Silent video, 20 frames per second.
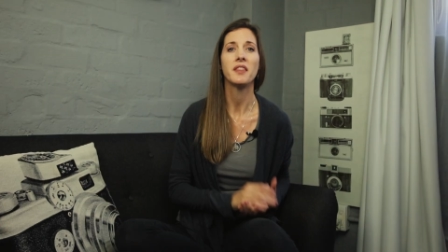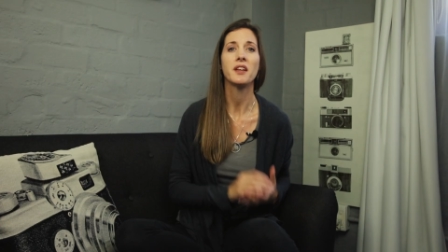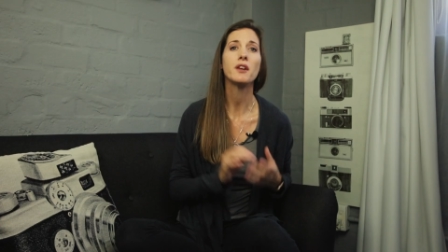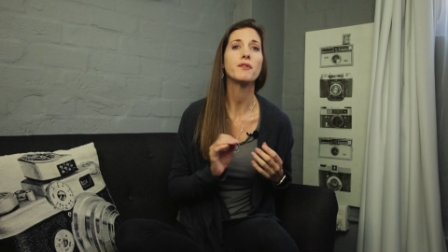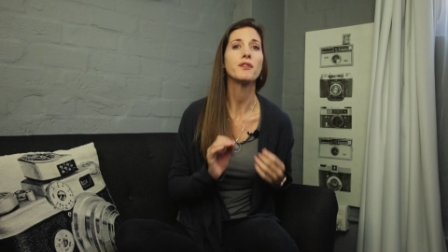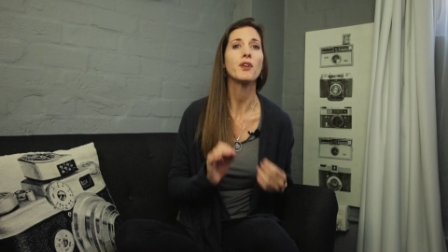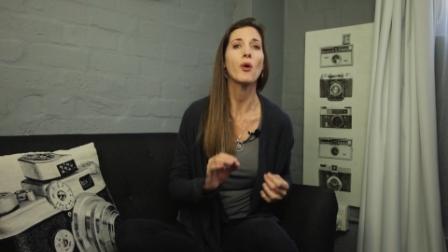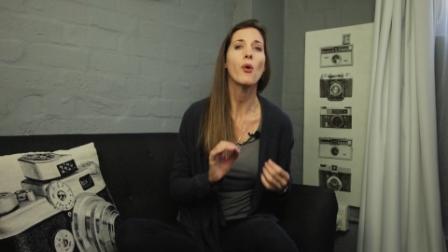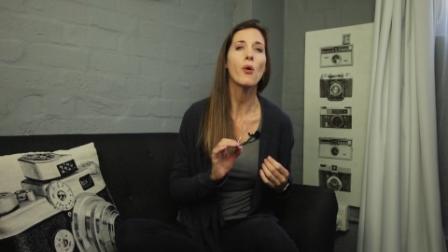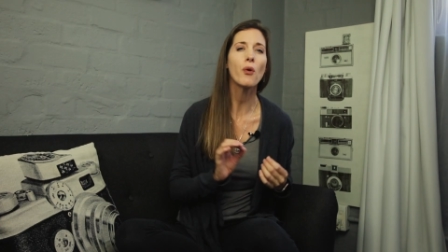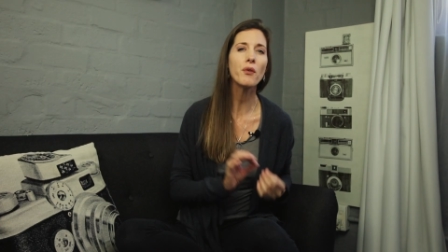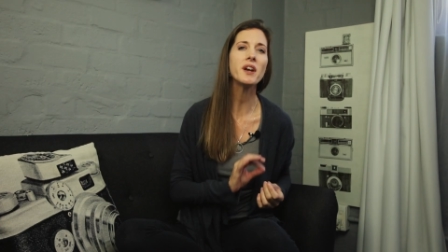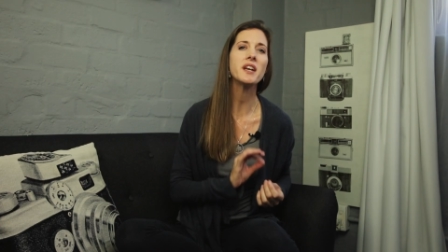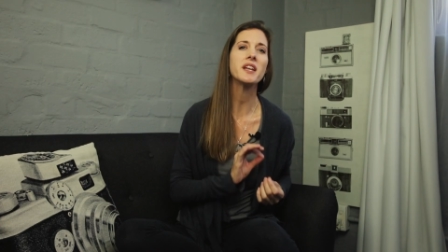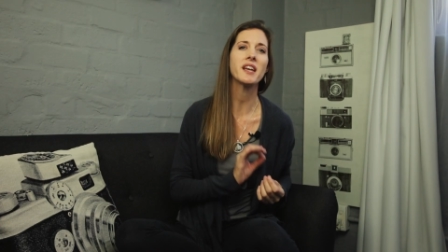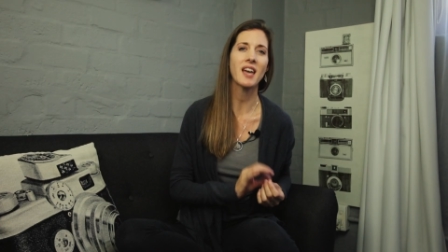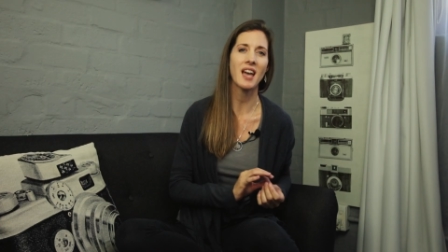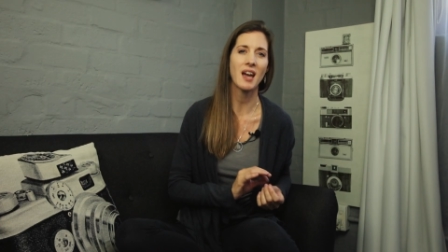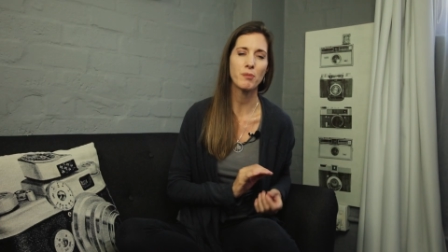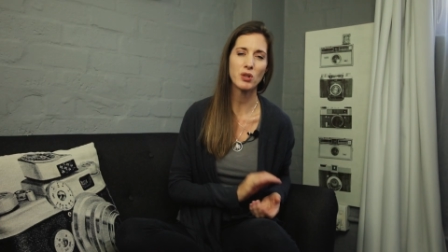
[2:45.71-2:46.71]
that if you're already
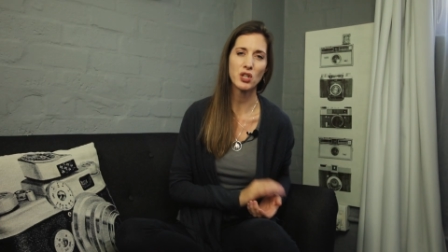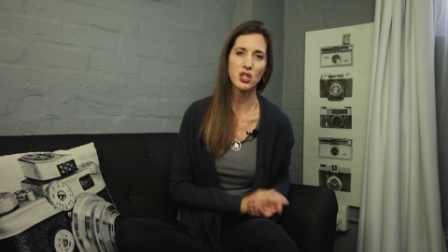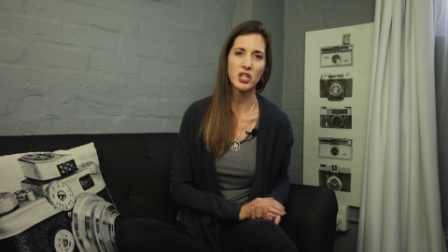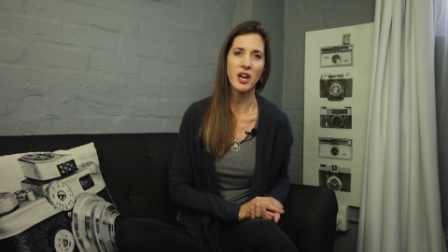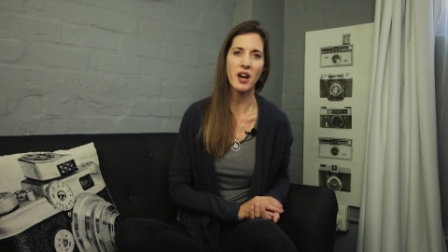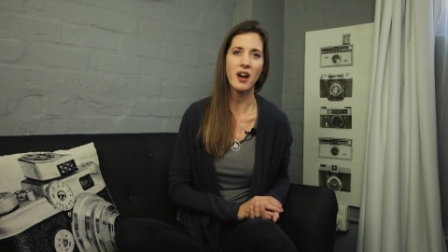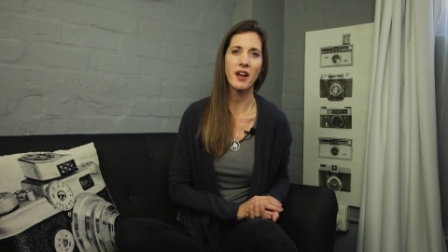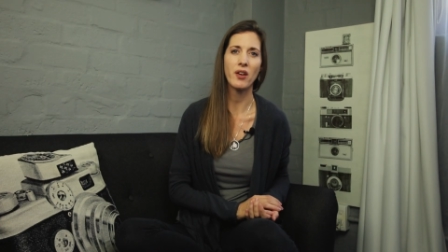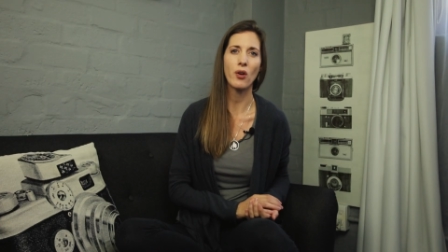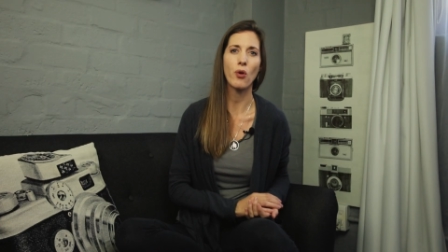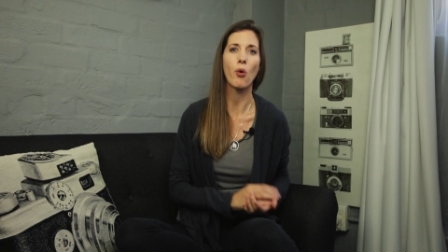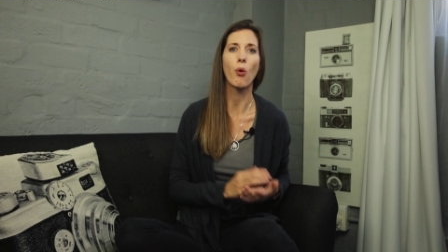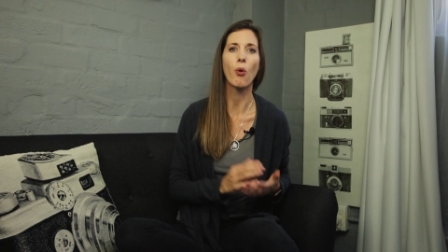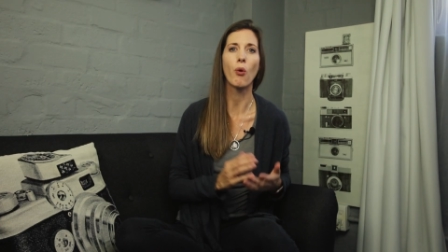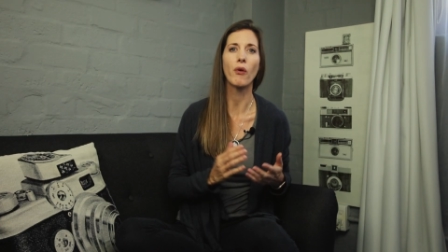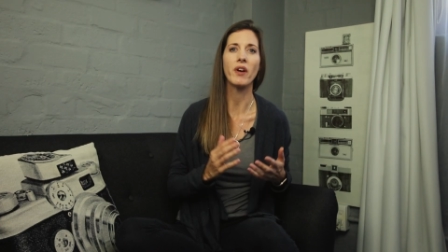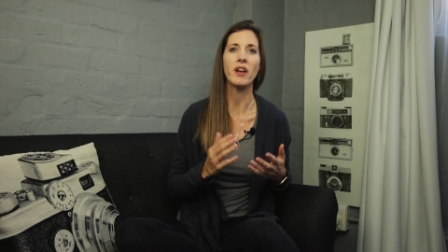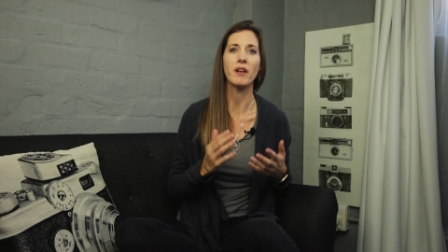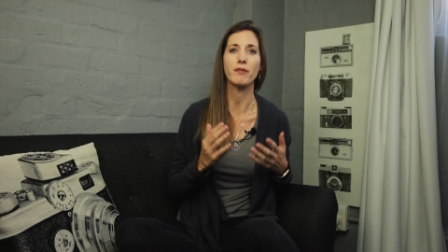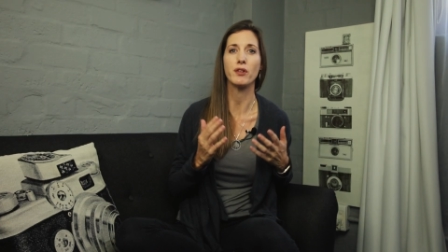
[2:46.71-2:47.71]
camera shy
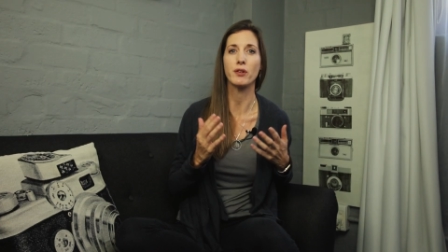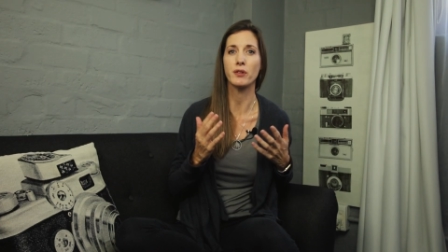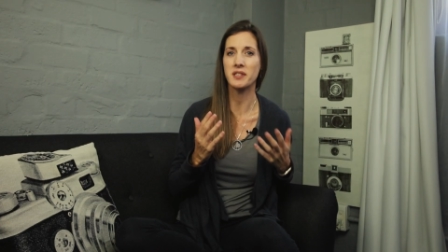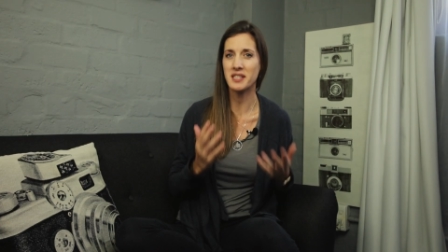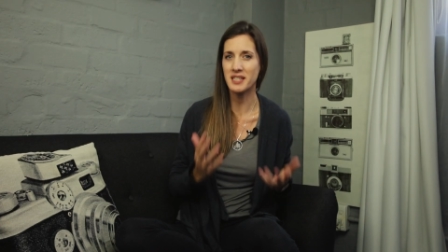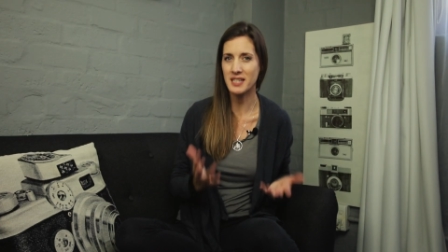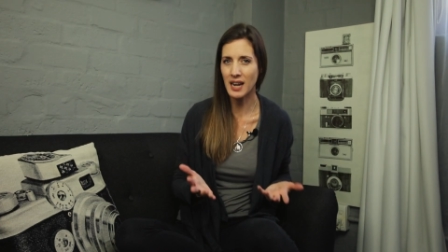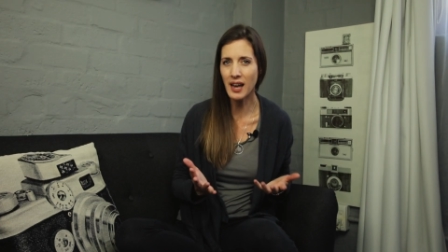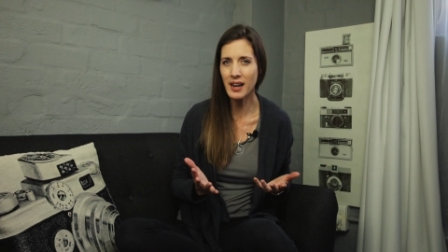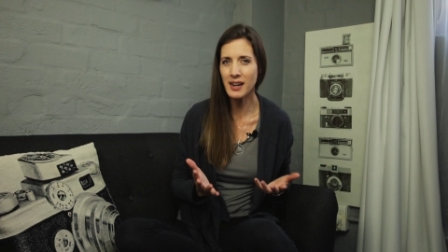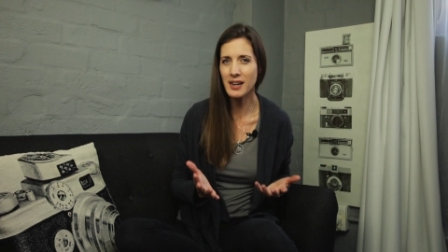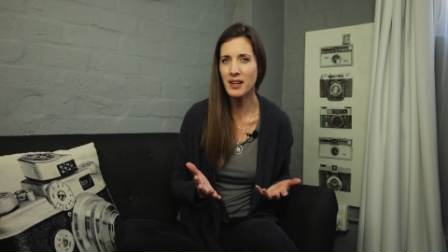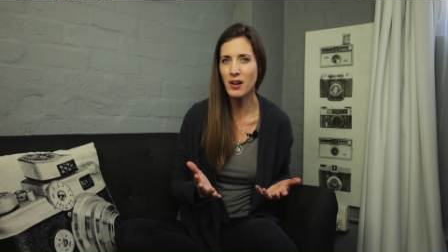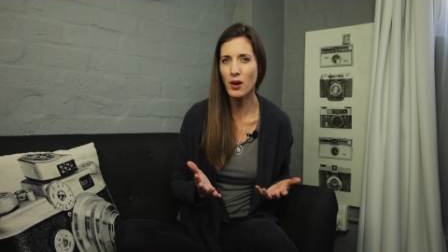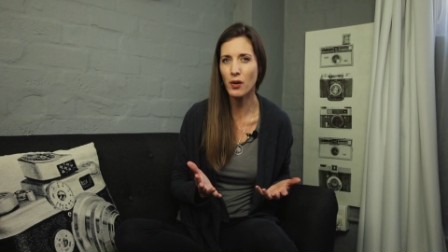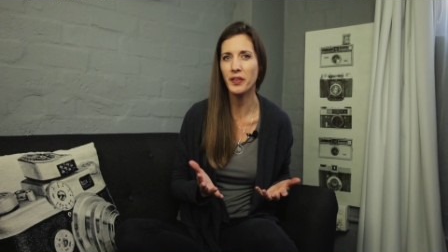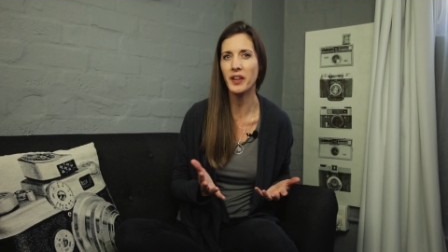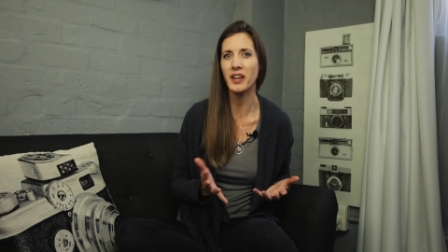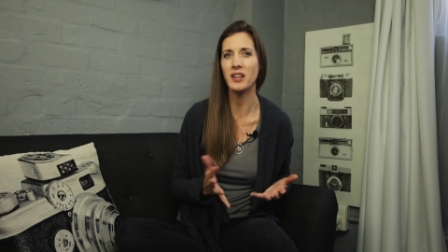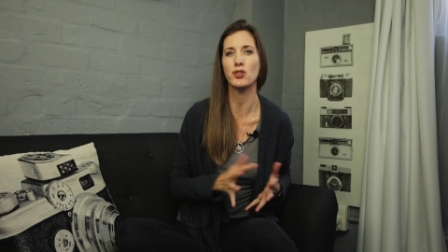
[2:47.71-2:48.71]
or if you're slightly
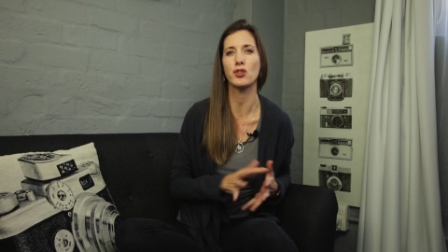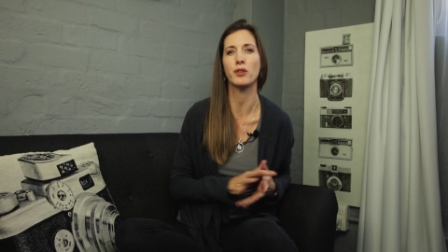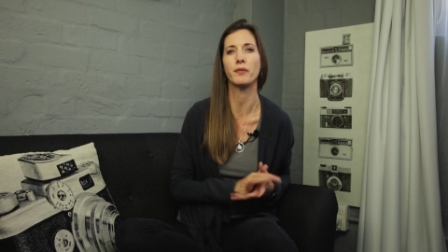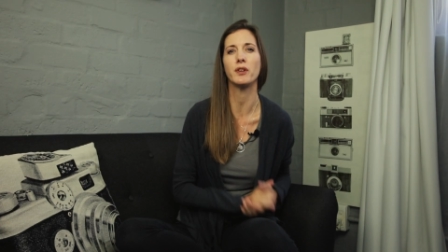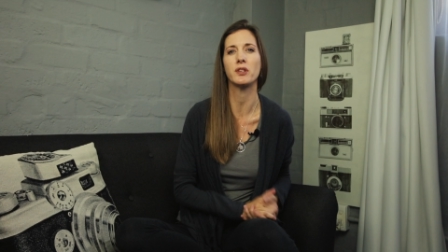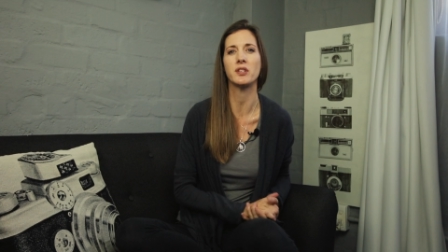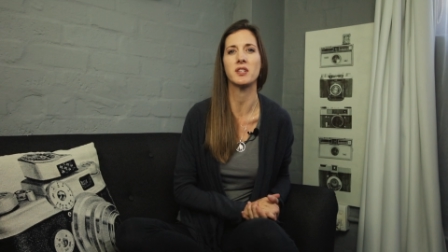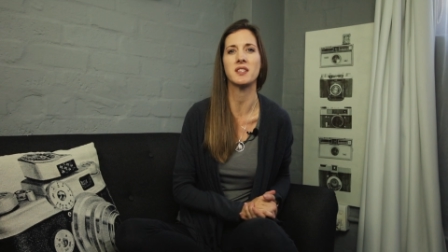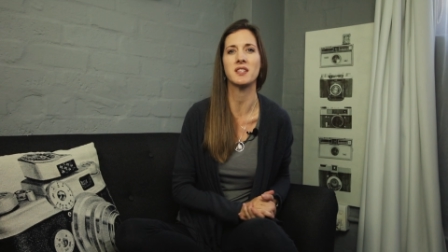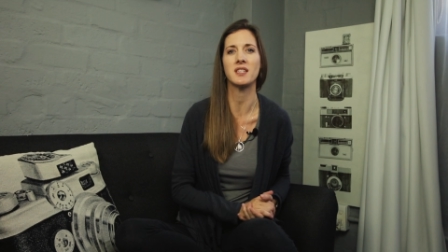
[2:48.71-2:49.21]
on the introverted